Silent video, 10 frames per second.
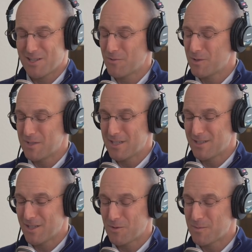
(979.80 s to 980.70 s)
that would be
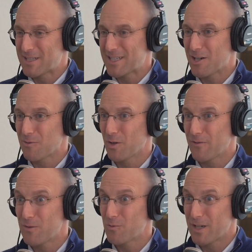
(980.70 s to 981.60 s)
that would have been terrible if
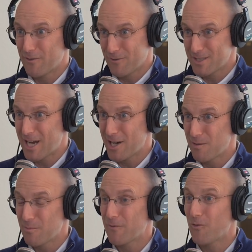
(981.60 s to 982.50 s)
he would have
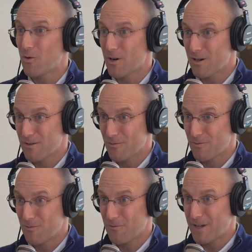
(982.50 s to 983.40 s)
retired before
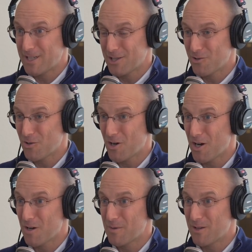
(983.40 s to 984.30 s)
finding low
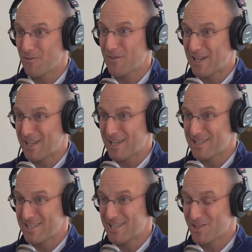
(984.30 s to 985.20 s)
carb and
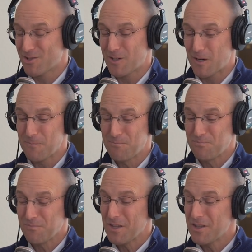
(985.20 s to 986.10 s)
revitalizing his career.
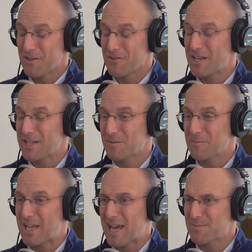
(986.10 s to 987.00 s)
The other day,
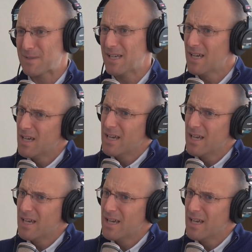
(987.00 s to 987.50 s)
somebody asked me,